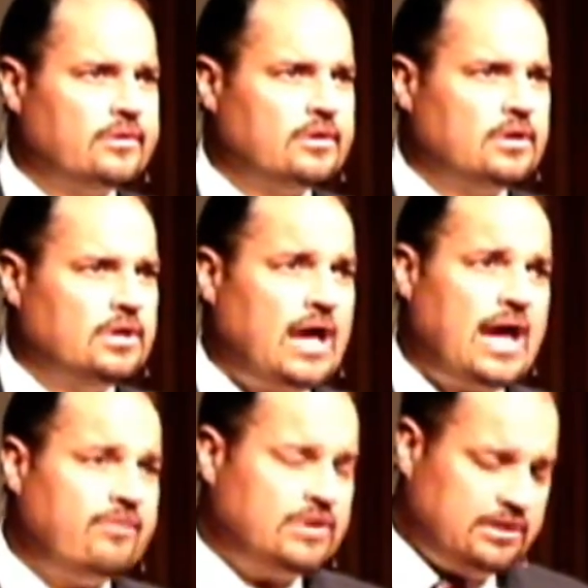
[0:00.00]
And I
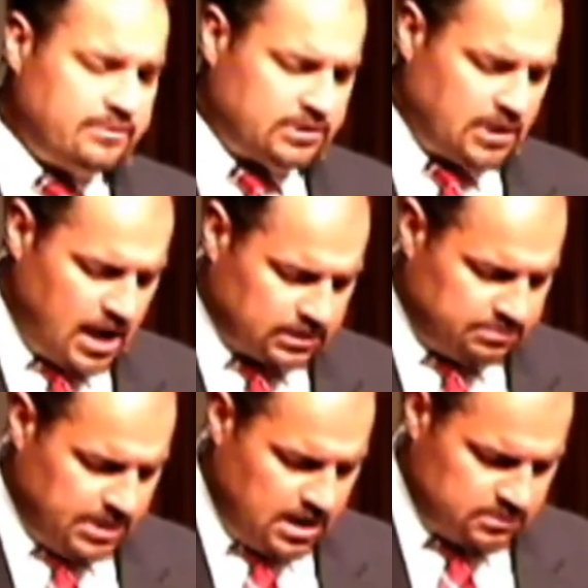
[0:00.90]
haven't even talked
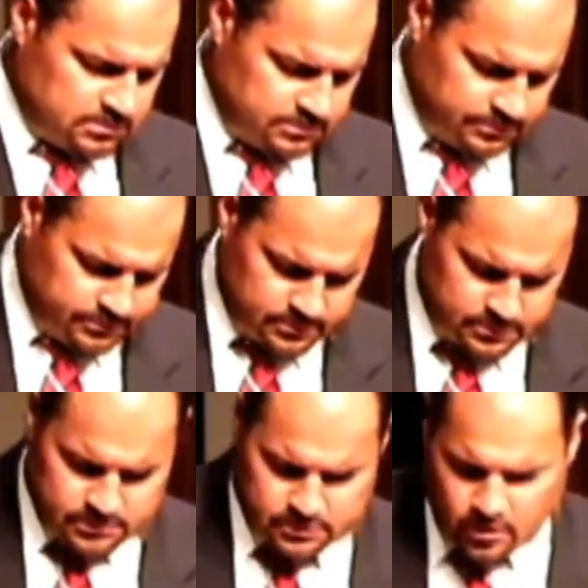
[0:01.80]
about
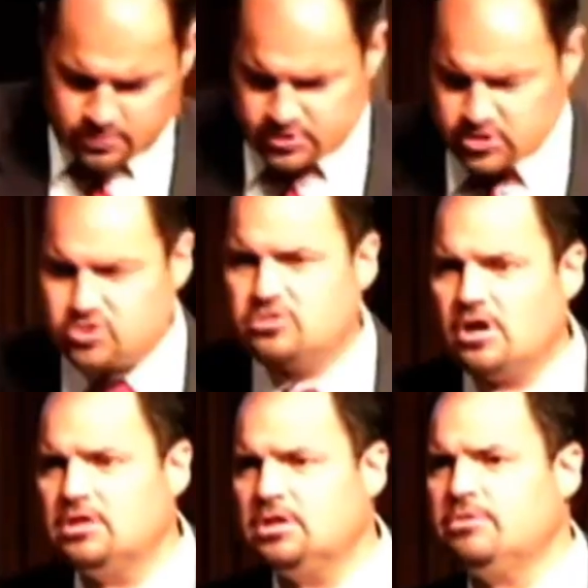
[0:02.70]
those
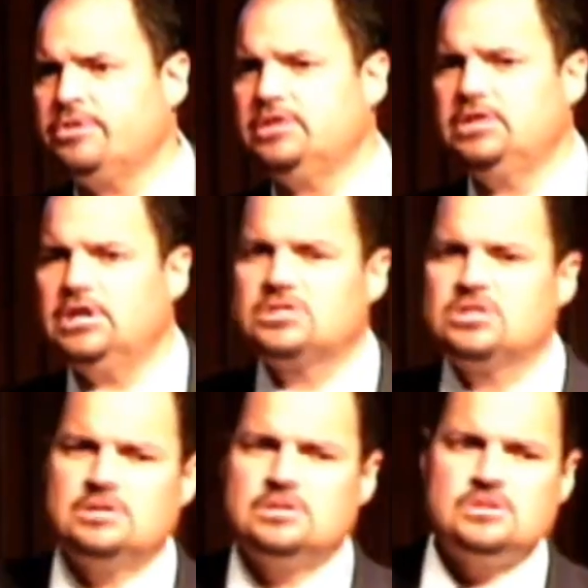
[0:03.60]
struggling with
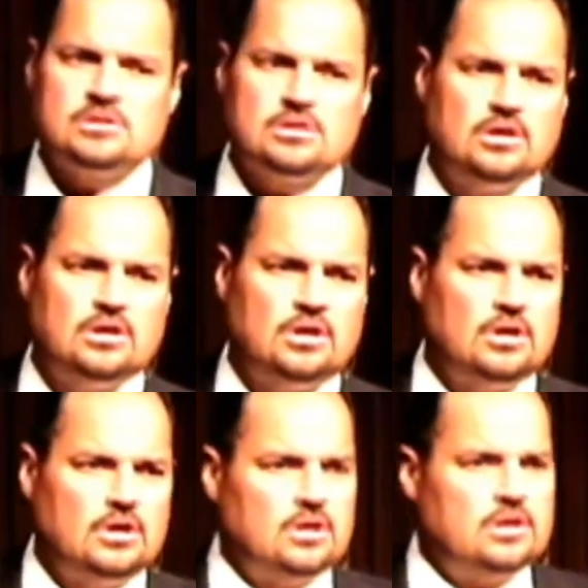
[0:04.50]
addictions
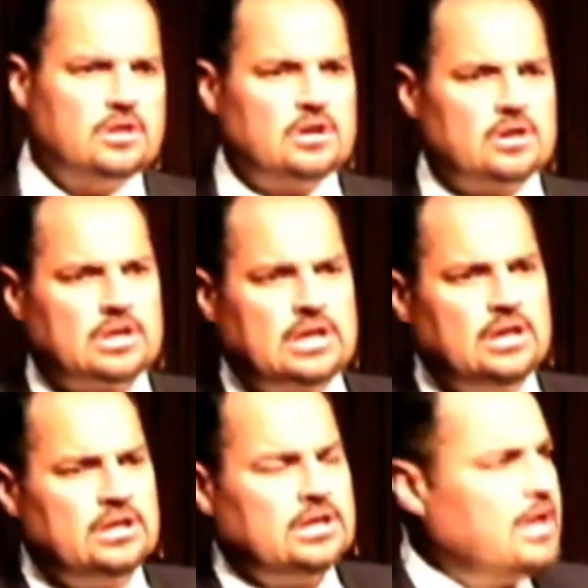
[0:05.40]
that are
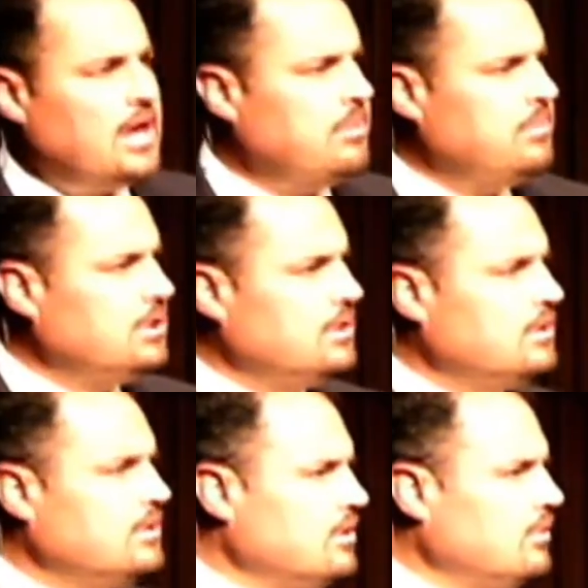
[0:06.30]
killing them and
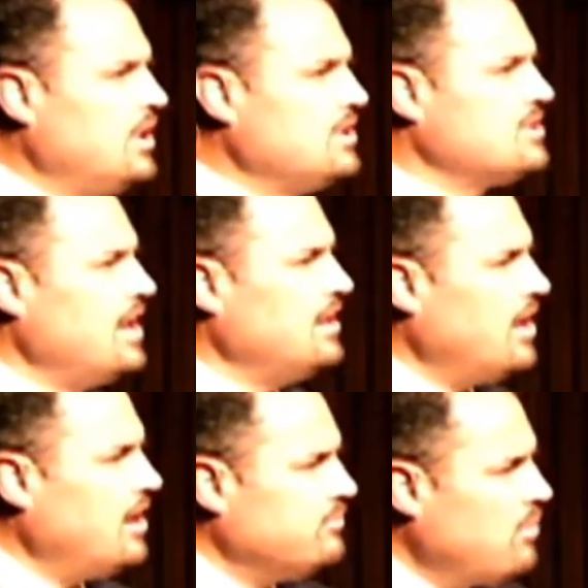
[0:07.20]
the ones they
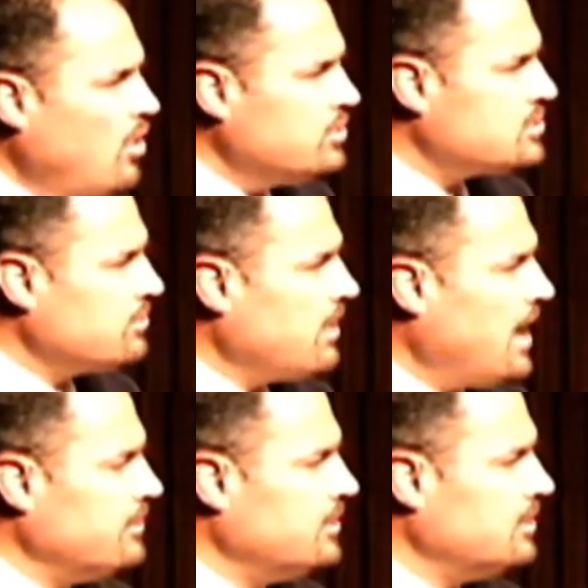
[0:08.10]
love most
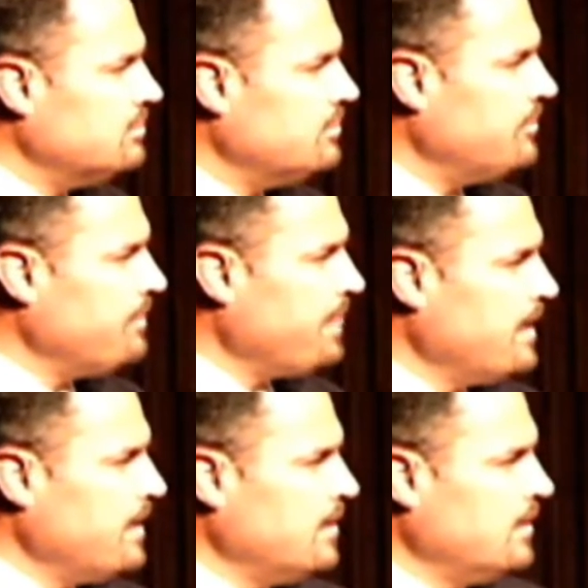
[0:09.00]
around them.
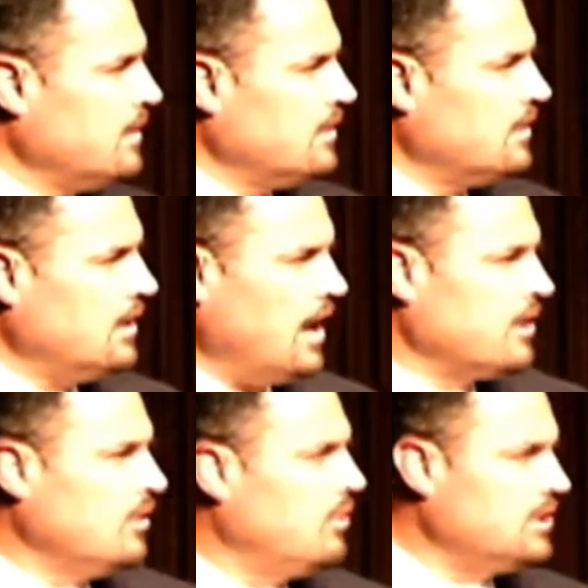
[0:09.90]
I don't
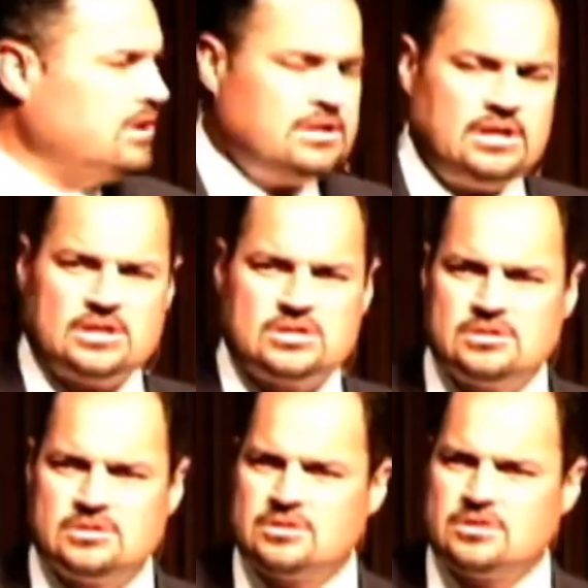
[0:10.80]
know what the
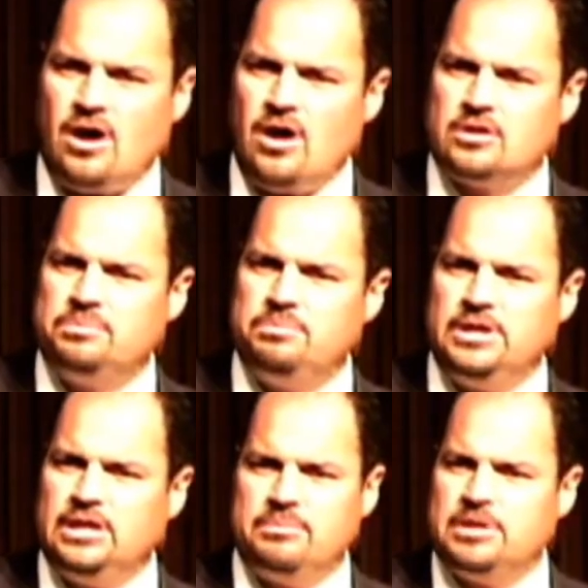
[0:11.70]
addictions all could
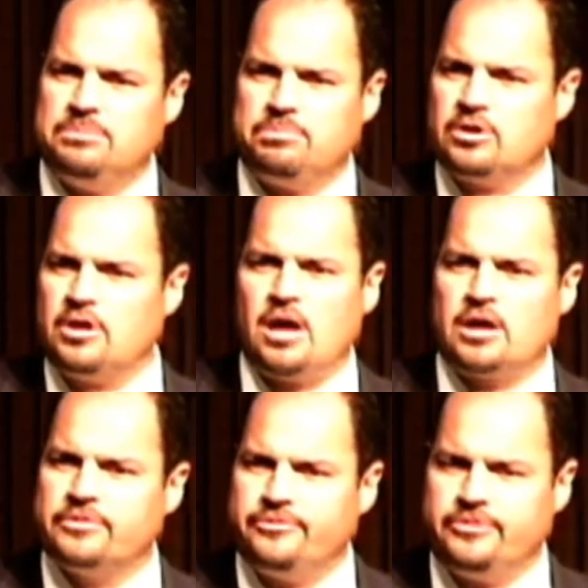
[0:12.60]
be. I mean,
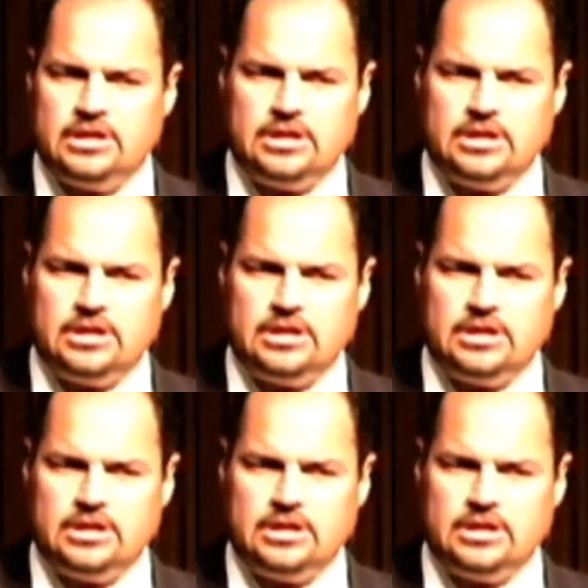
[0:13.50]
pornography,